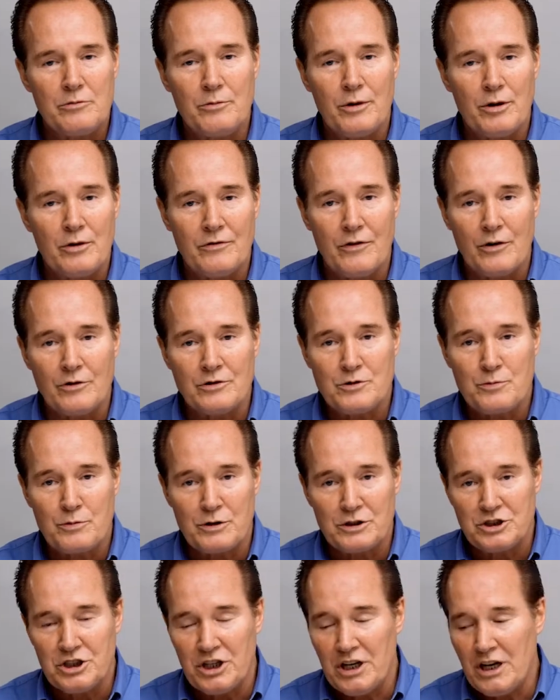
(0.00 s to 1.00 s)
millivolts per
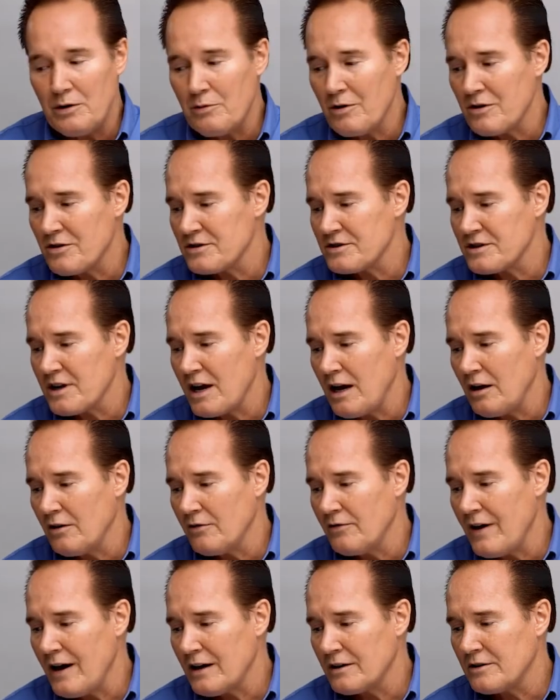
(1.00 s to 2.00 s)
G with a scale
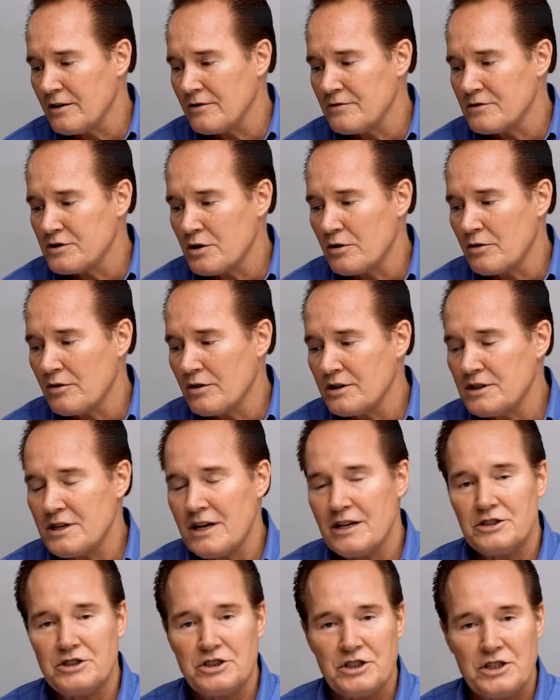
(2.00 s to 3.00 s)
factor of 0 to
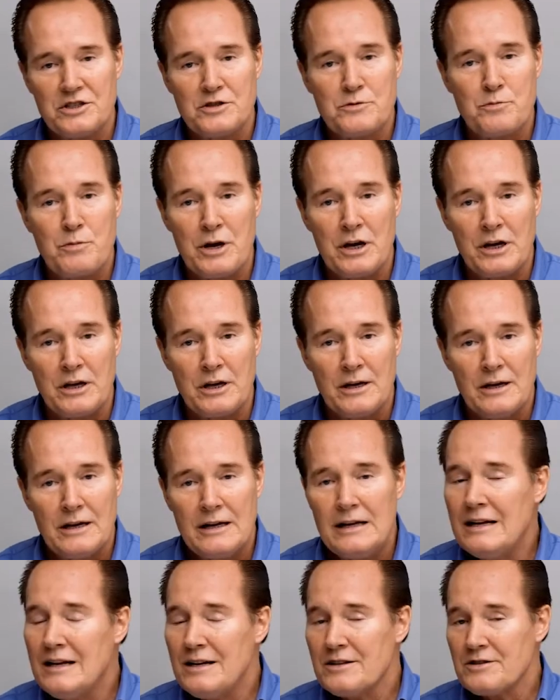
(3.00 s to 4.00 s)
10 G's peak.
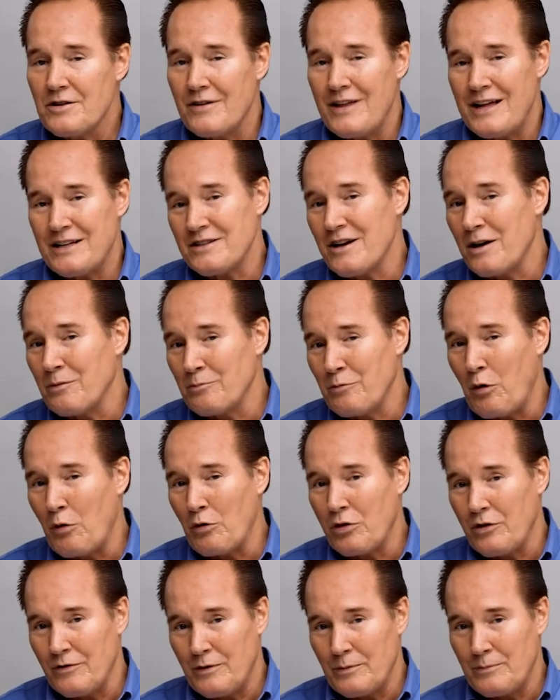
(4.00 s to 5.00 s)
So that's on
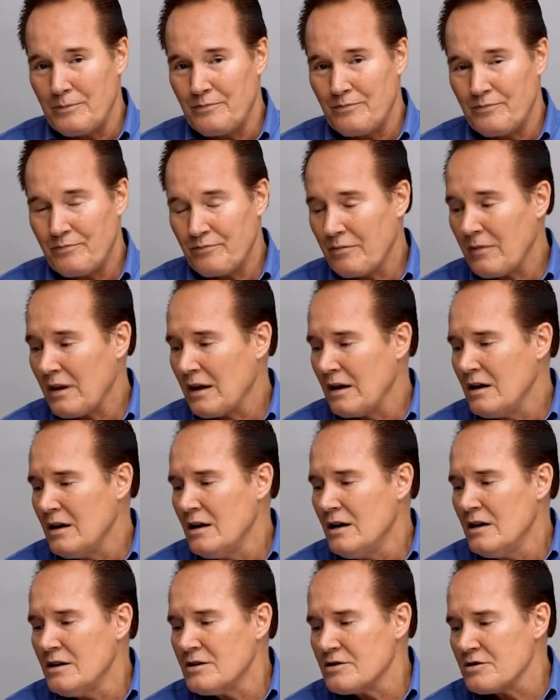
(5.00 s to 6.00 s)
both of them.
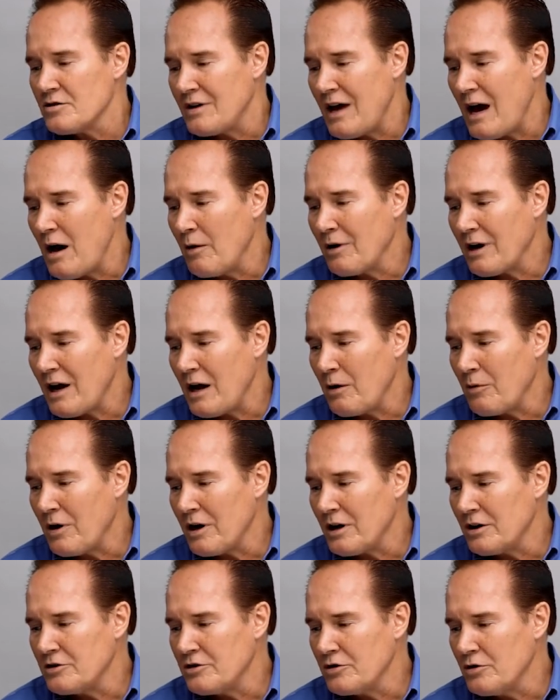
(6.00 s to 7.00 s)
So now what I want
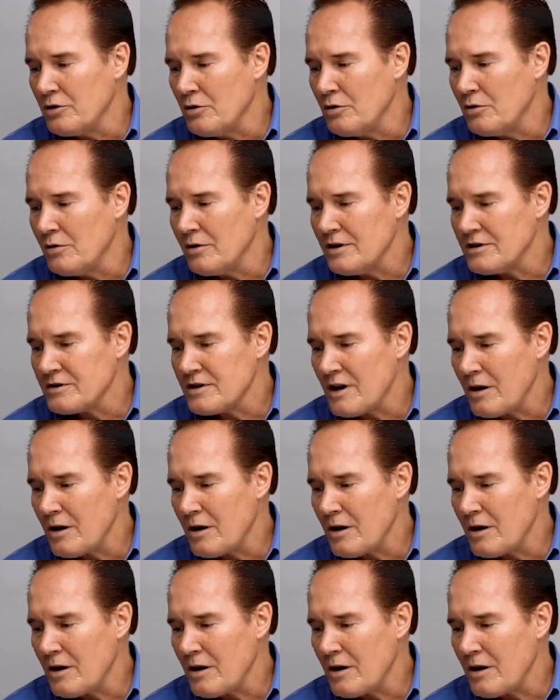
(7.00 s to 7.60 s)
to do is I